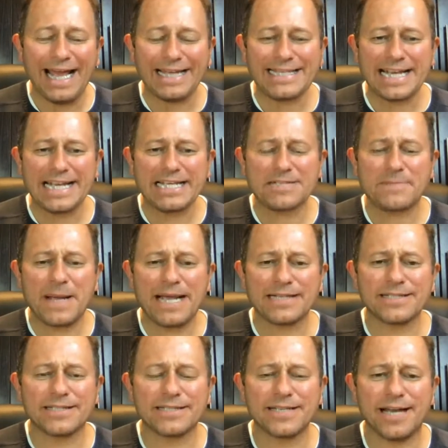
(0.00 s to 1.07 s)
Take us back
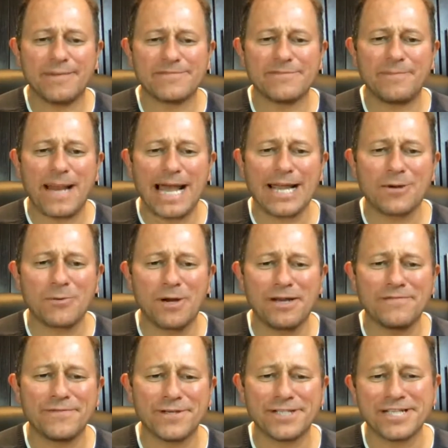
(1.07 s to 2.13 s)
to the times of black and white
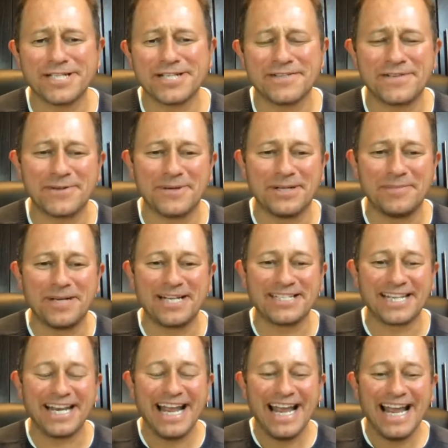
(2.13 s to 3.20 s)
footage, if you will,
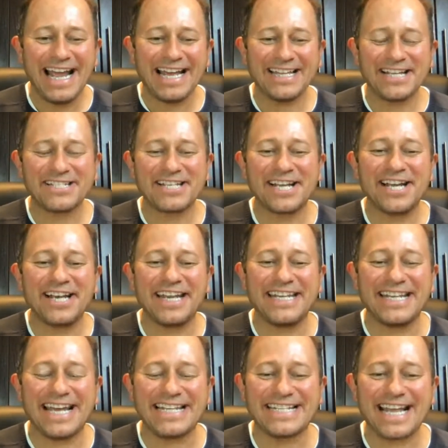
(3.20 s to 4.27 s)
Martin, and those early
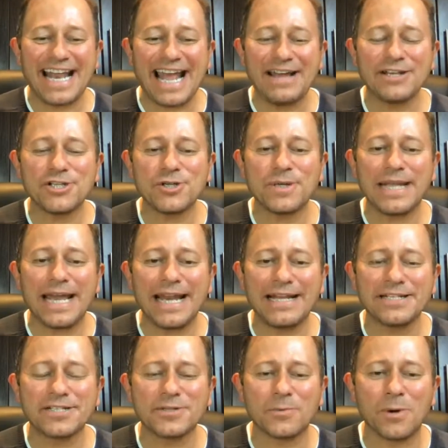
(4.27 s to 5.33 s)
days. How did you get
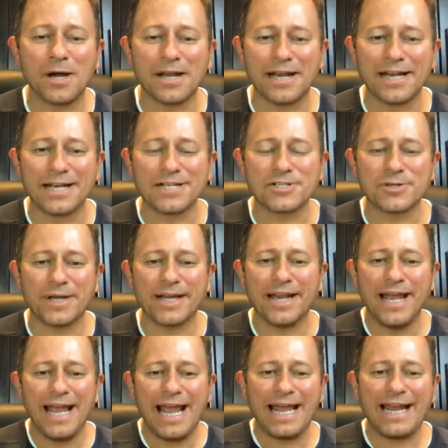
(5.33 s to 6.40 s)
into the wine industry,
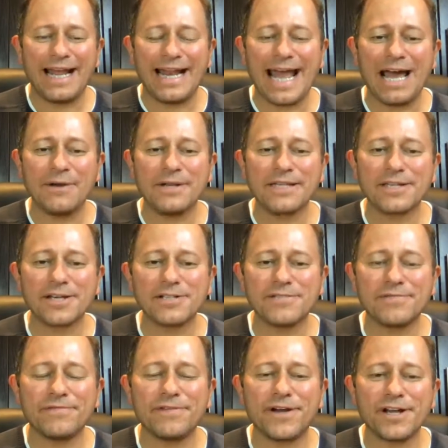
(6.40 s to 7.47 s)
and how did those
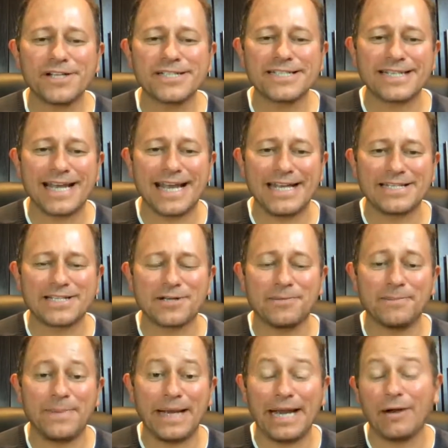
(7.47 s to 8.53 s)
first days
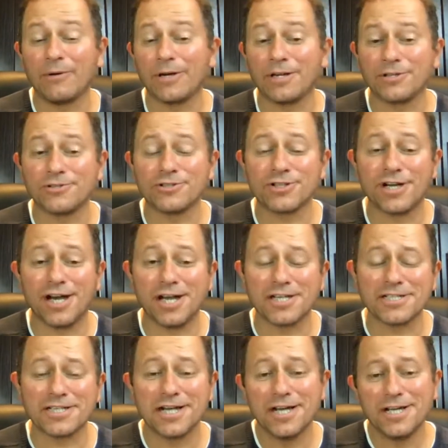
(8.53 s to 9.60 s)
compare and
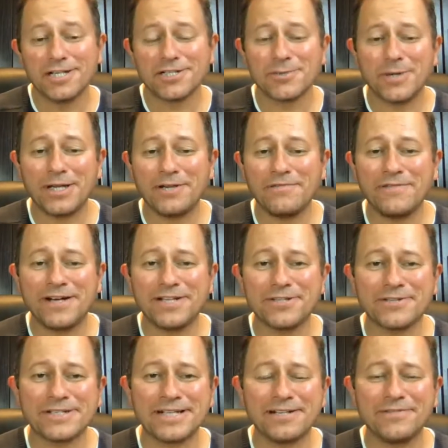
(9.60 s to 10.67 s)
contrast to where you find
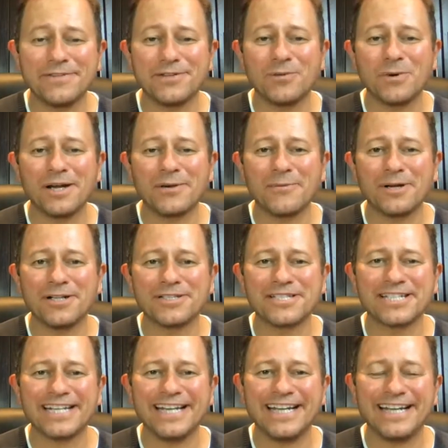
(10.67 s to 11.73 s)
yourself in the wine world
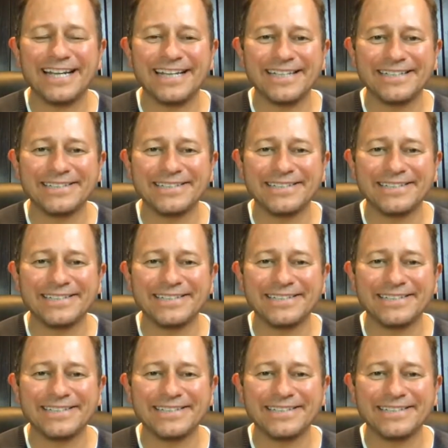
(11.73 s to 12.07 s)
today?